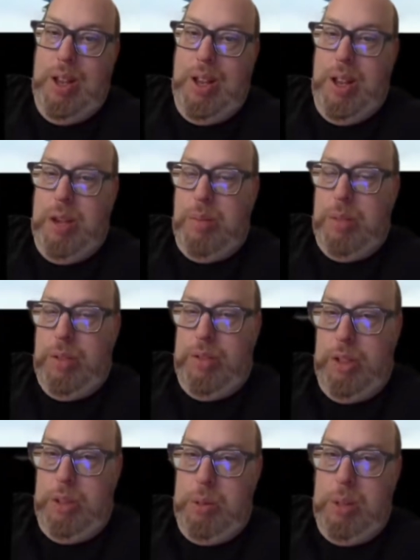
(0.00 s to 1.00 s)
So the
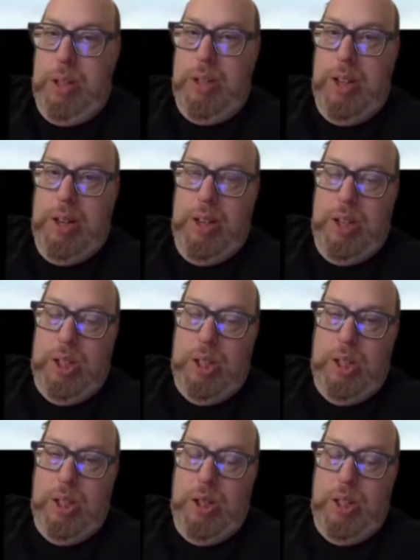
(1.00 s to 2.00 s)
first one we're using here
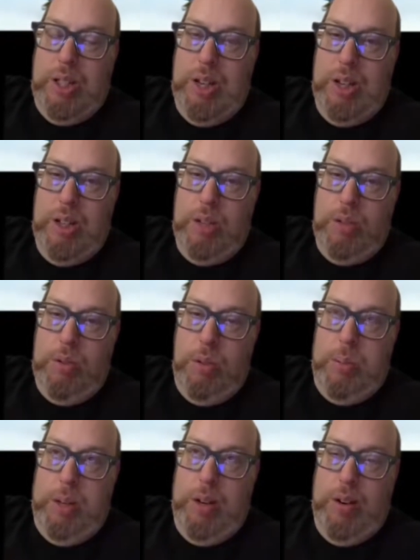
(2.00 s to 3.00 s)
is a tech list
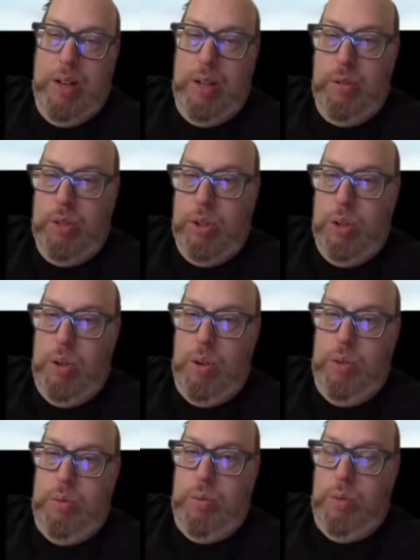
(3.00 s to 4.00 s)
from the Hives
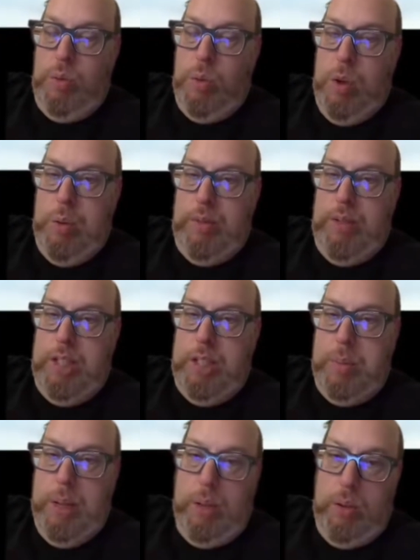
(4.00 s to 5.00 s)
of Warhammer Fantasy
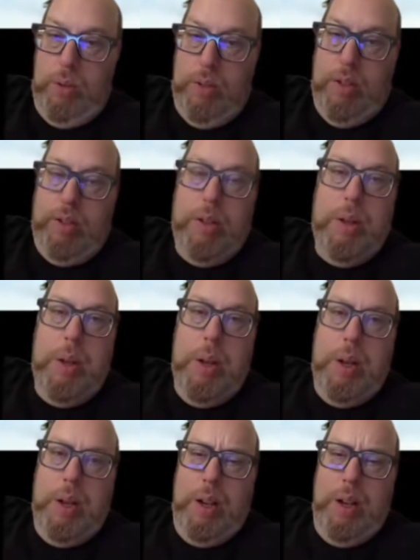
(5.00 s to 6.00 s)
Battle on the left.
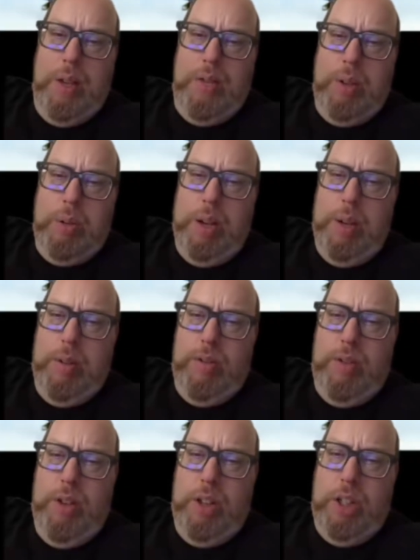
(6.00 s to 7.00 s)
I think this one came out
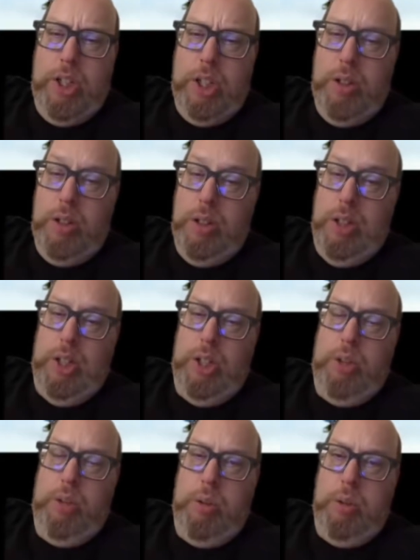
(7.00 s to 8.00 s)
3rd edition. I actually
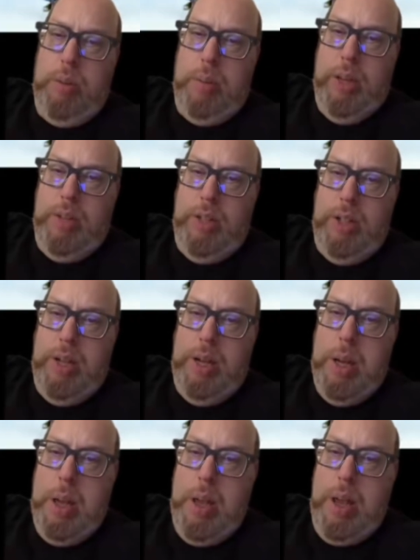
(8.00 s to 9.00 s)
owned this one back in the day,
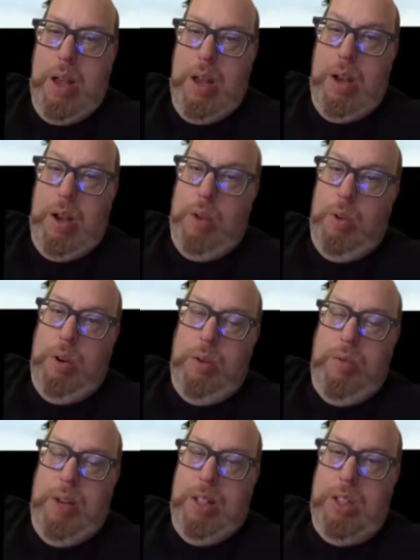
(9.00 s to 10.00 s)
although
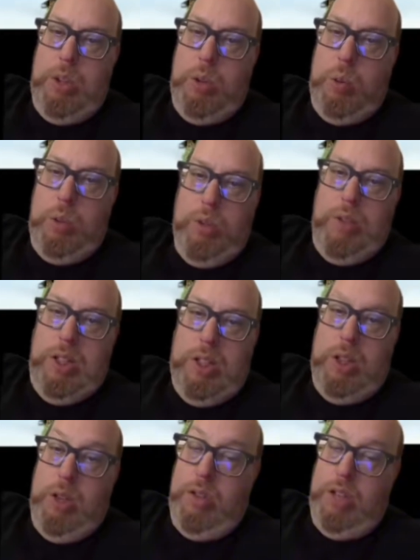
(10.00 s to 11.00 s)
that sword and that
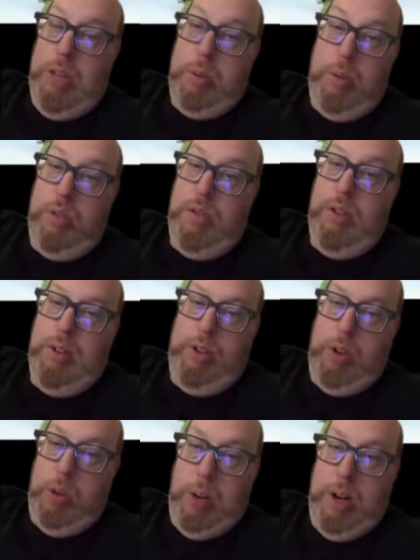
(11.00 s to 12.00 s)
staff snapped off very,
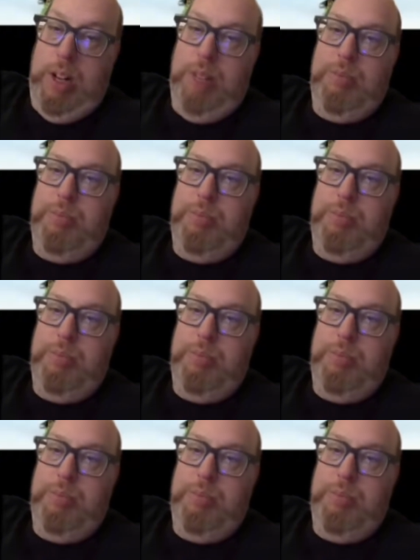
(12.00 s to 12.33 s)
very quickly.